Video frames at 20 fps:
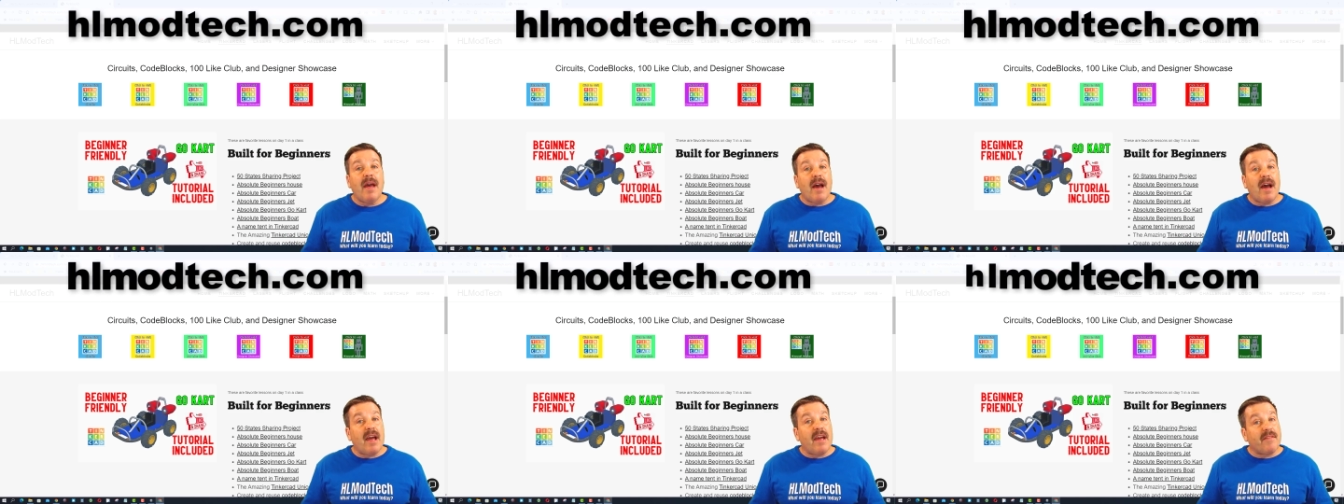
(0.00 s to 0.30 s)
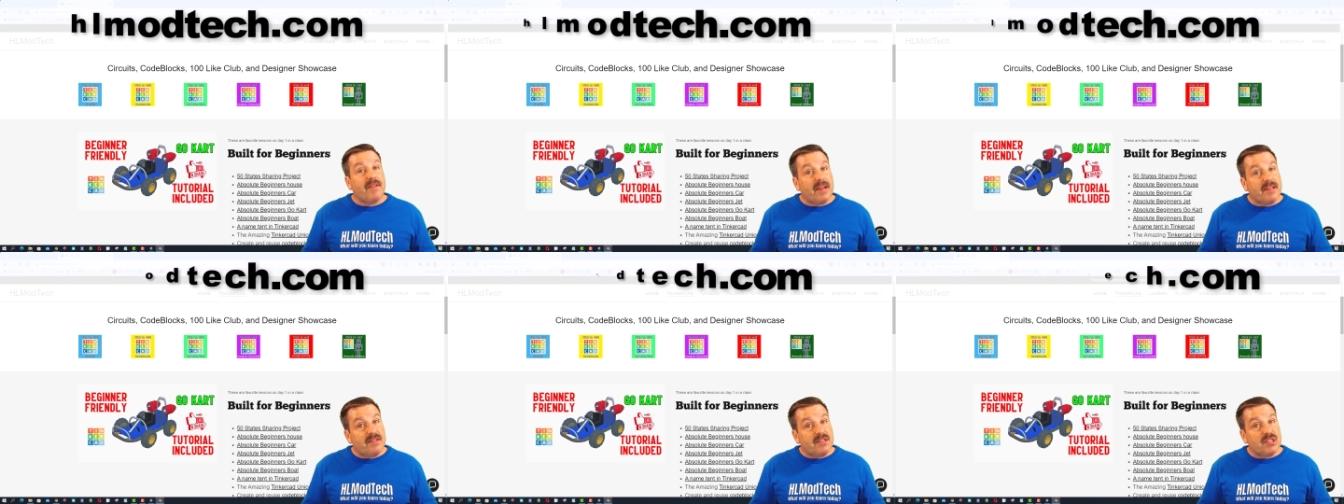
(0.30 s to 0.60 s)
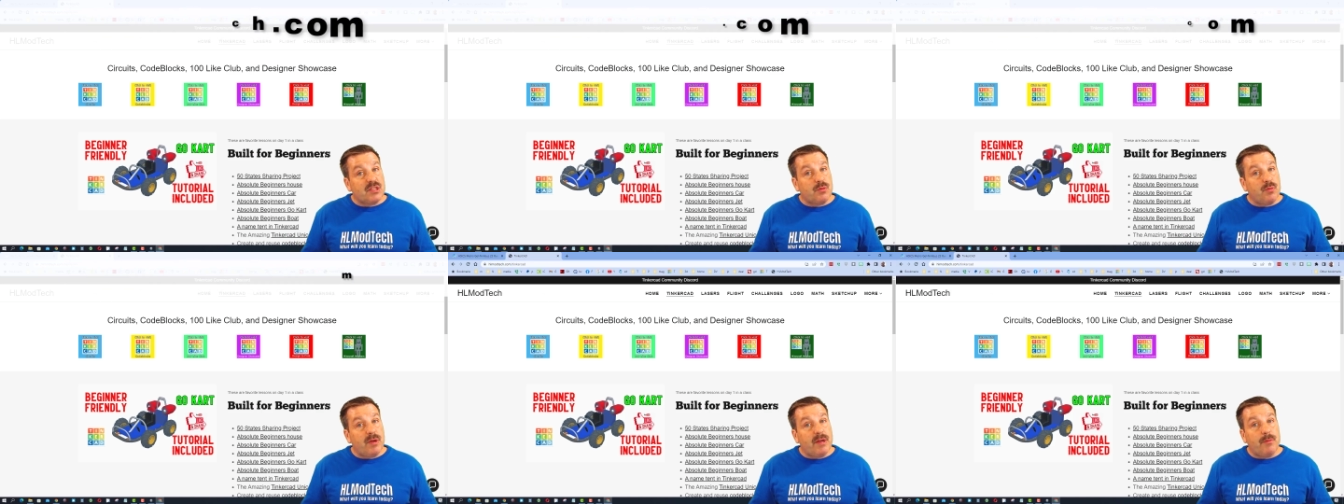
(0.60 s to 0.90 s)
I have got the
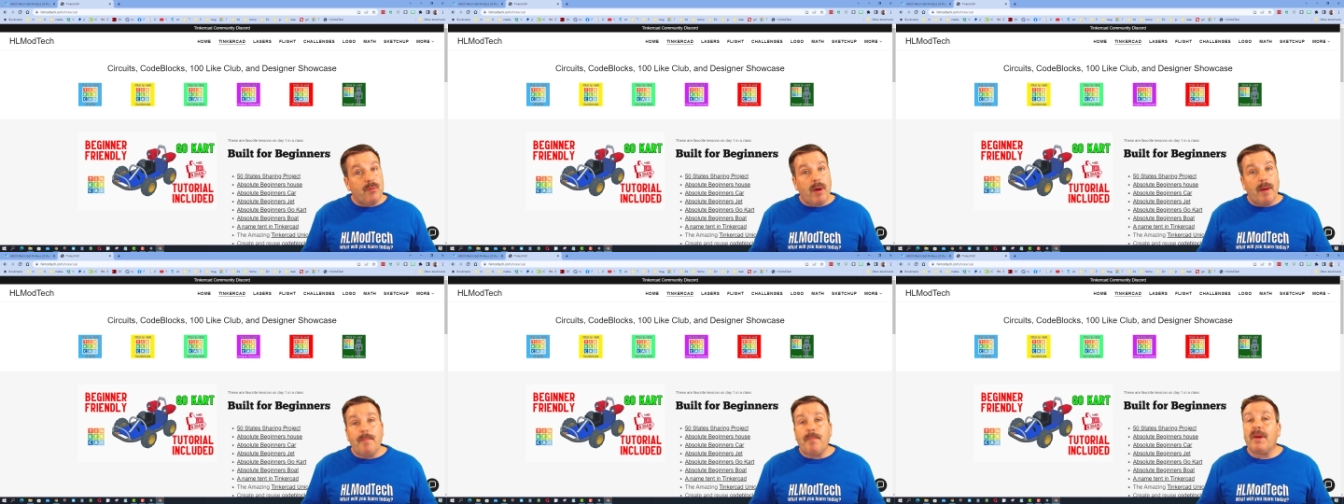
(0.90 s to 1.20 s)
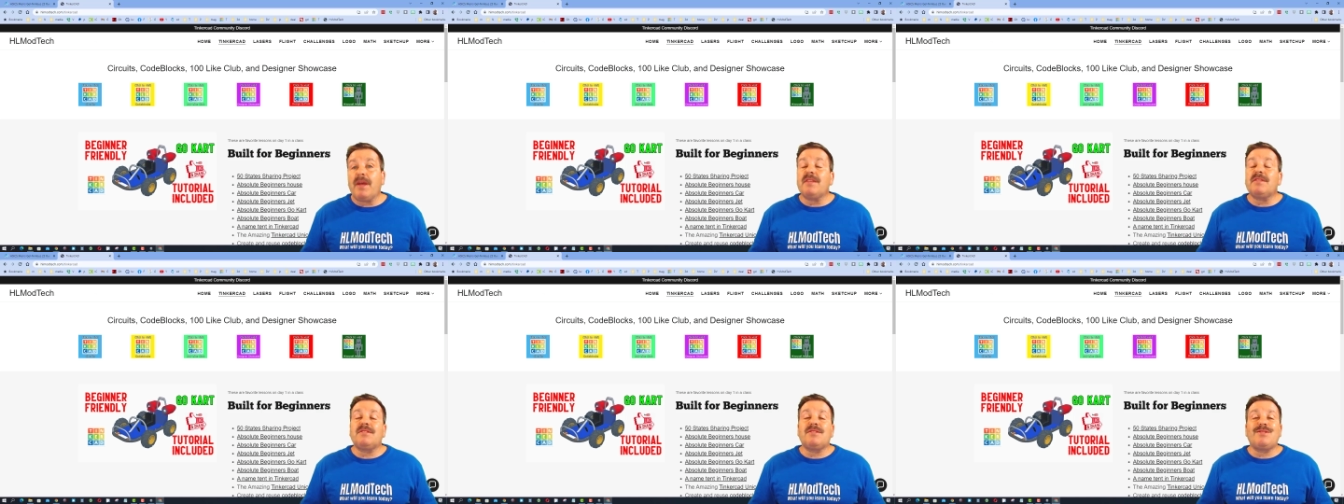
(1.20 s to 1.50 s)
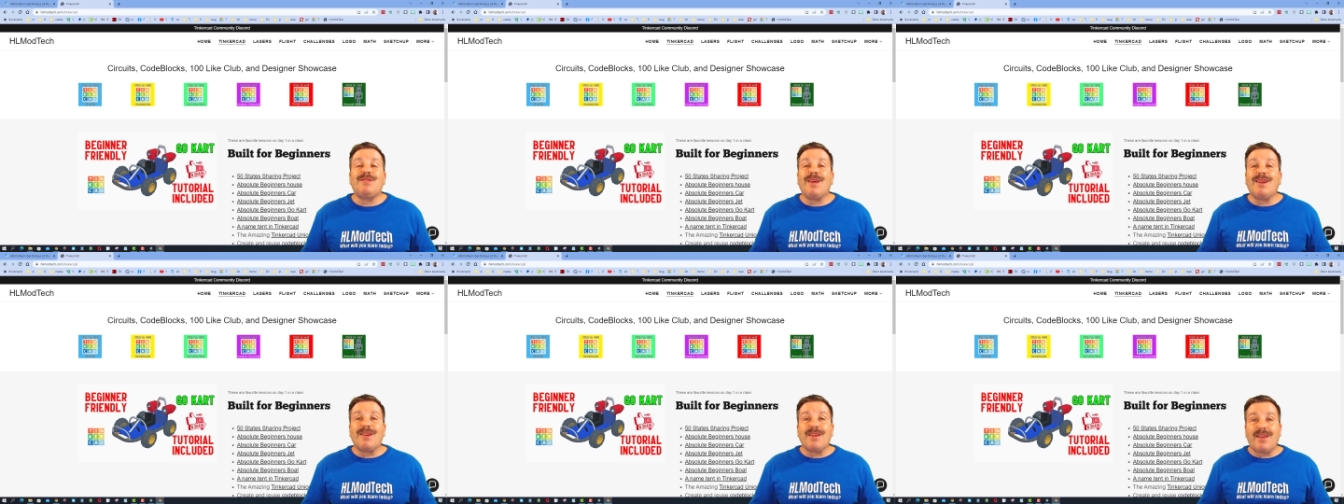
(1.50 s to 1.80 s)
sweet
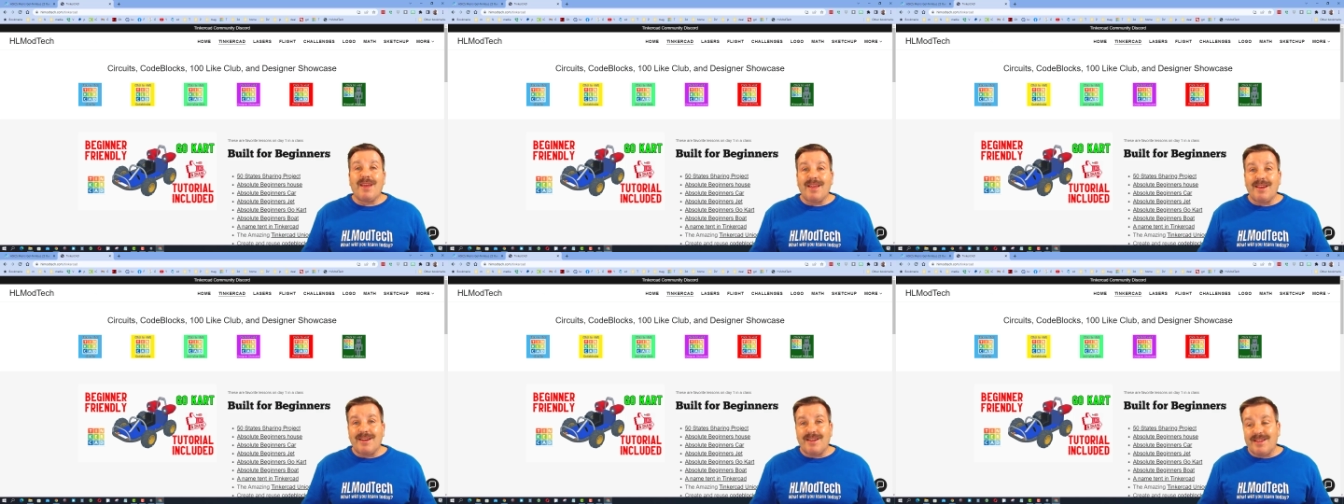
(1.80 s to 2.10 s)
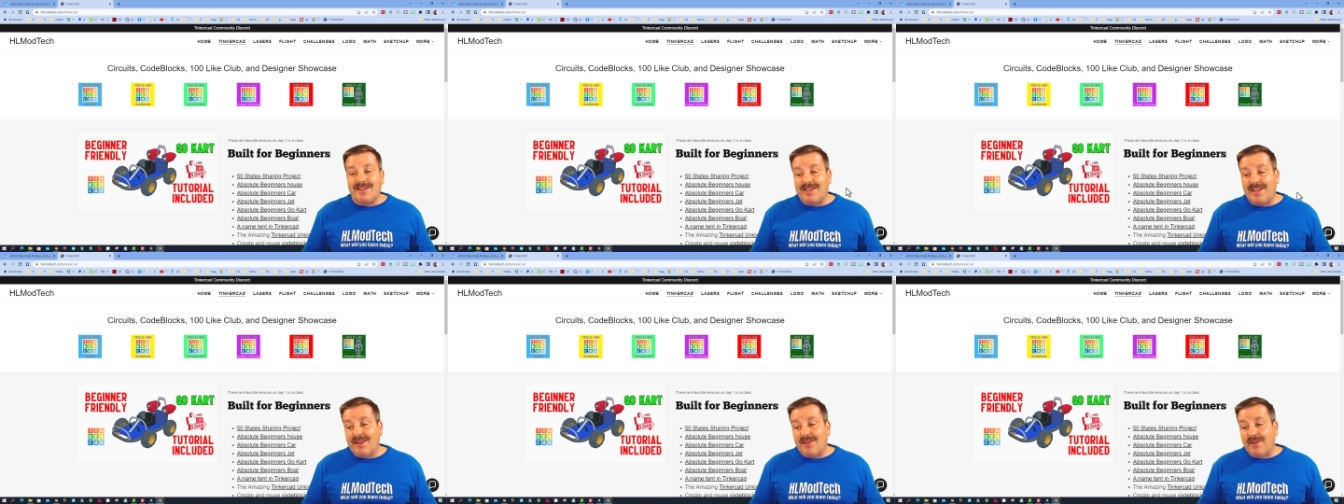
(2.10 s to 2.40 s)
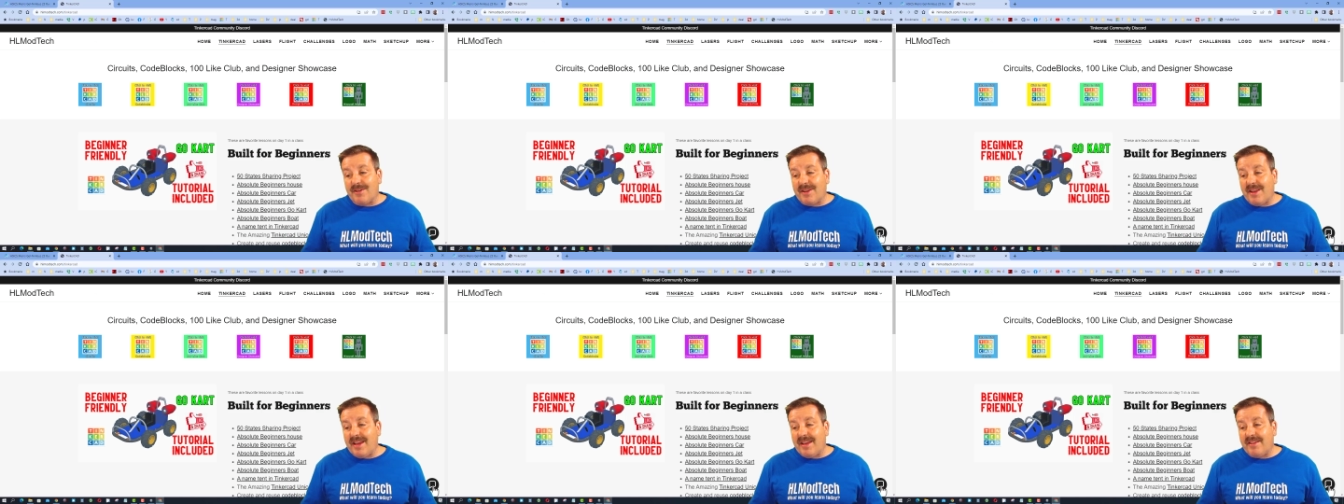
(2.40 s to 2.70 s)
webpage dedicated to
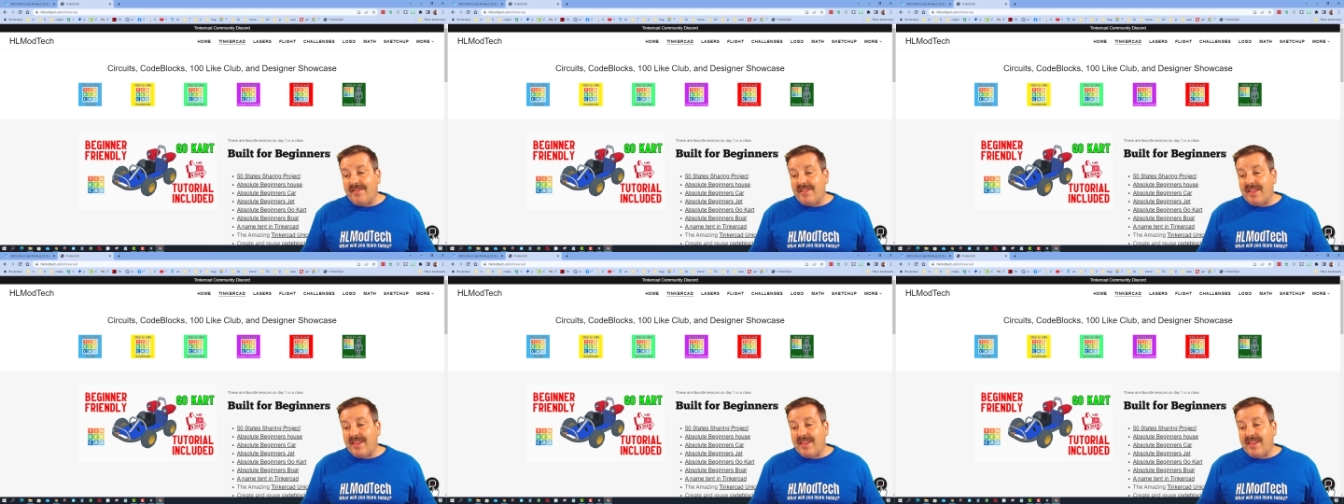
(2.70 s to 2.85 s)
Tinkercad,